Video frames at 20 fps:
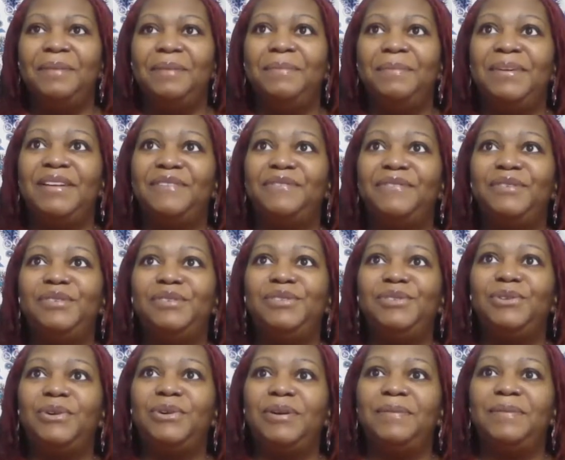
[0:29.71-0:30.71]
But if you
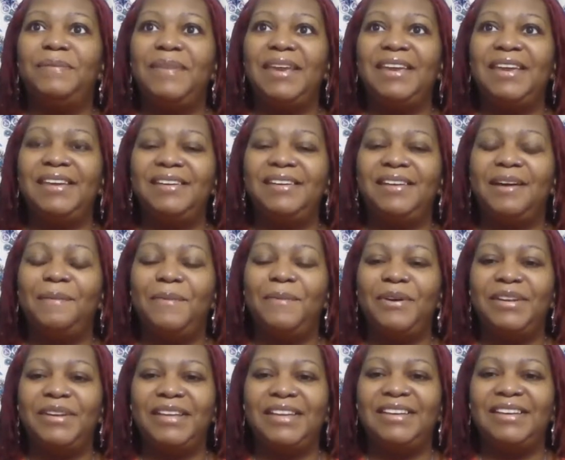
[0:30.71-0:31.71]
join me, come
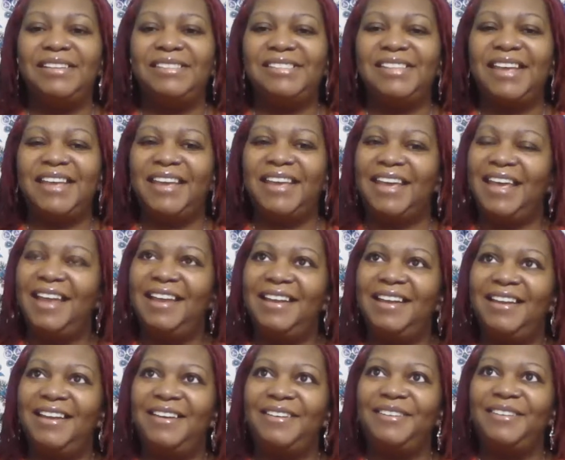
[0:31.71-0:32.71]
on in and say
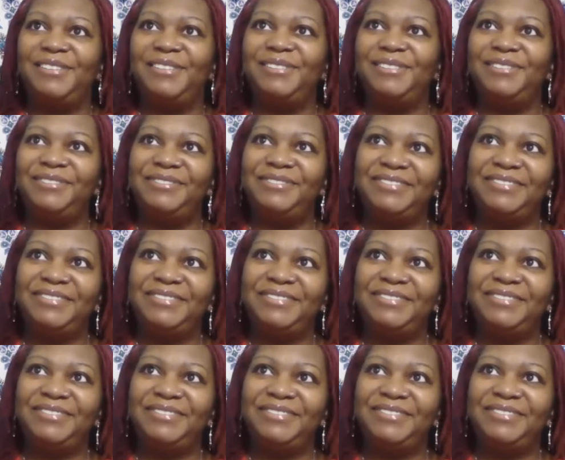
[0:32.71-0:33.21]
hello.